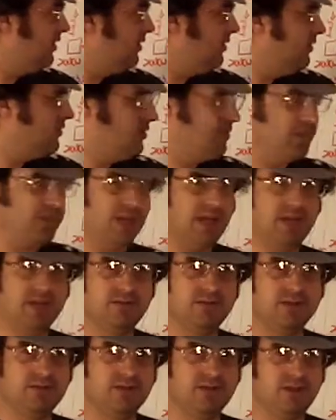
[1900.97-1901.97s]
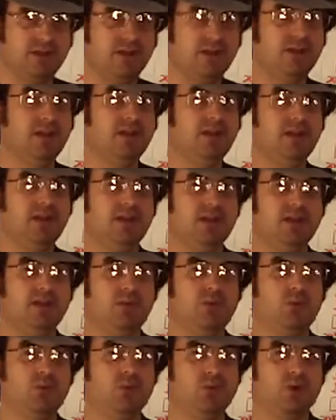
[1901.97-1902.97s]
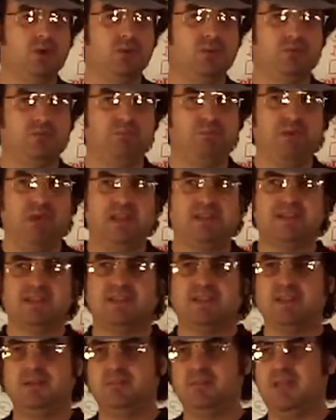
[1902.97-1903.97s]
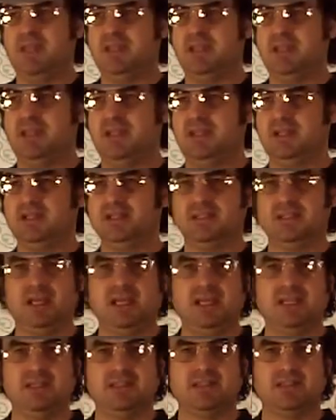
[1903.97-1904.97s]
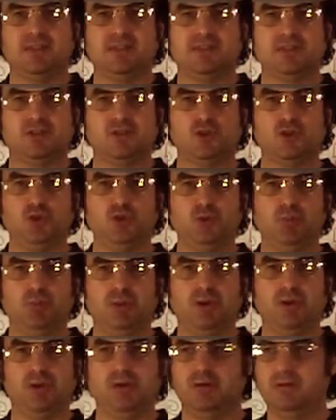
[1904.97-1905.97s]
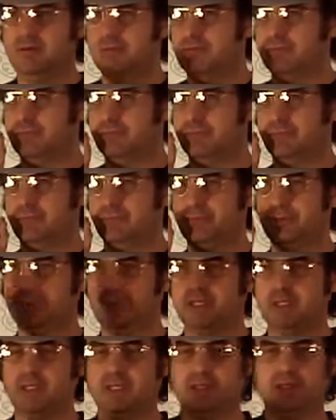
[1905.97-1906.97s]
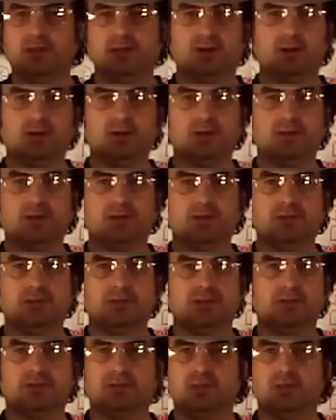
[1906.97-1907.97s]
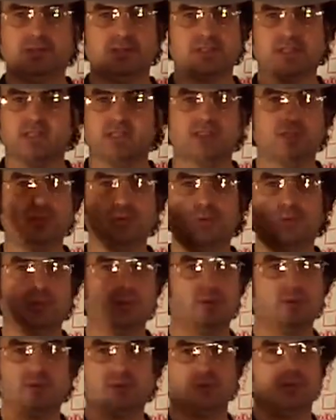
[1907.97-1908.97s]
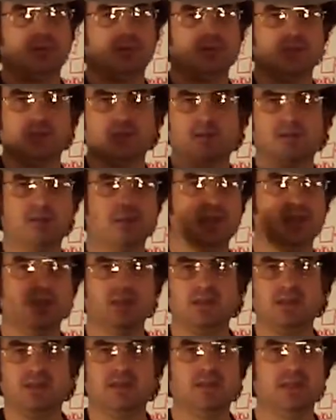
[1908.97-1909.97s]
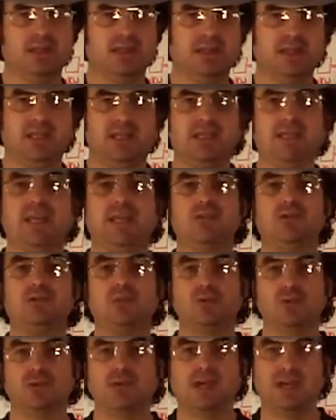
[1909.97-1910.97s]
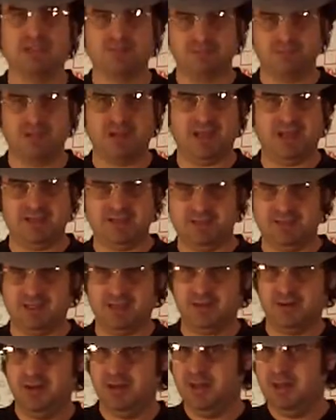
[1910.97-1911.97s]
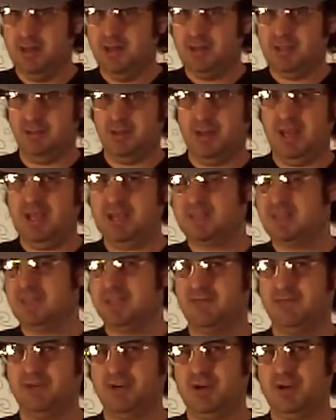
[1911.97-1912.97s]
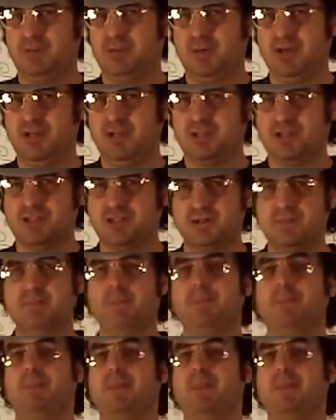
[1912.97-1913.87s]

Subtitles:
it using hydrogen, we're basically making light soup. Really long. So it's like a noodle. It just goes out ahead of you. And that noodle has mass. Now, the mass isn't very much.